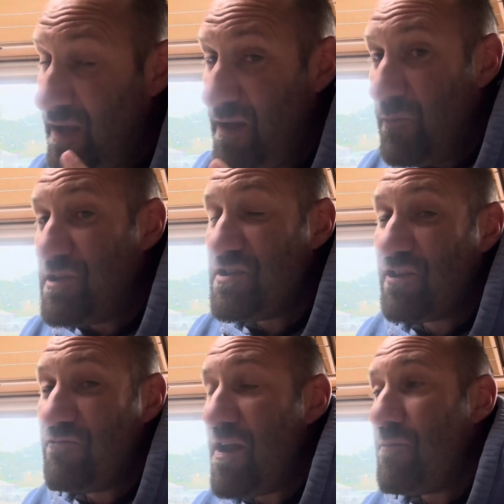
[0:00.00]
which is a
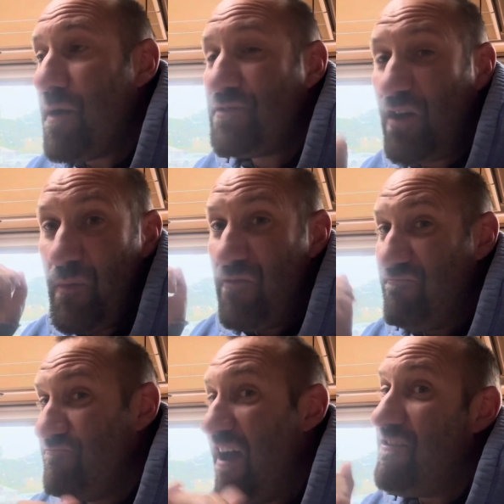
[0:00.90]
great website with
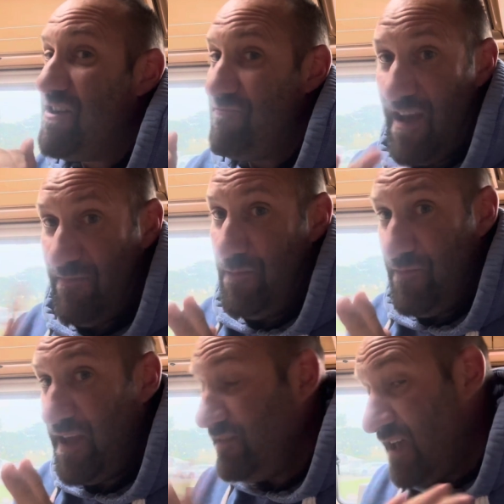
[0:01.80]
very random
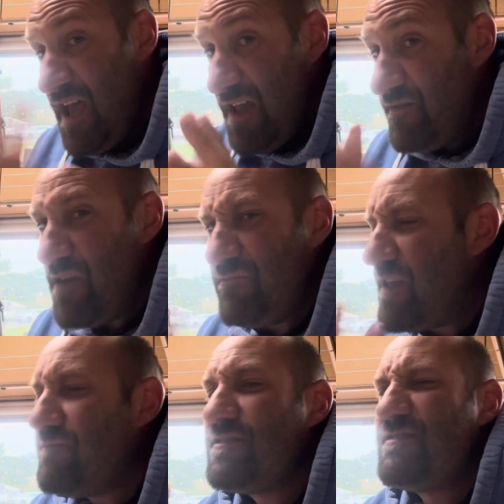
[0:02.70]
things.
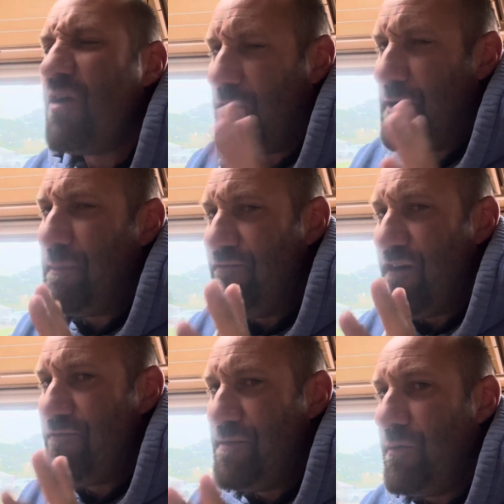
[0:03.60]
It's not going to be for
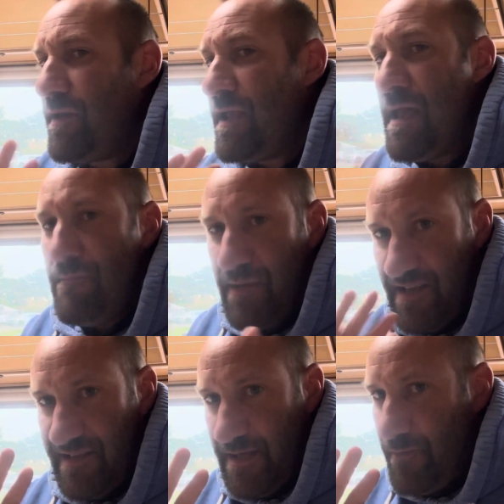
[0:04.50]
everybody
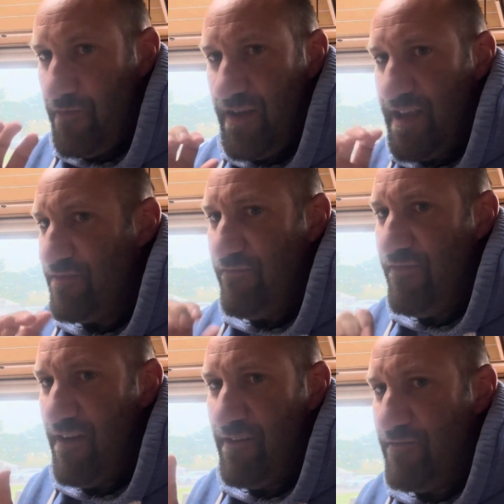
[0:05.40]
because some of it is
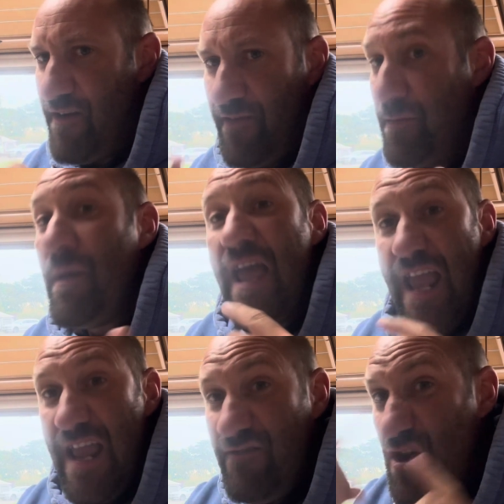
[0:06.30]
very random.
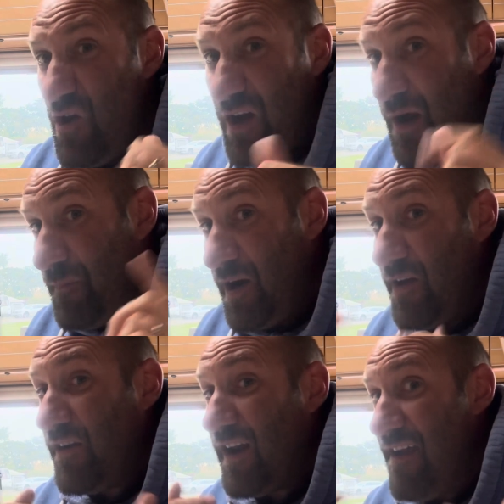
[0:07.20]
If you look up my
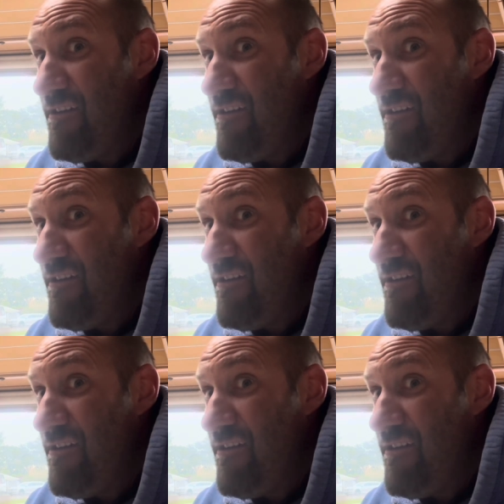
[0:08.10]
local area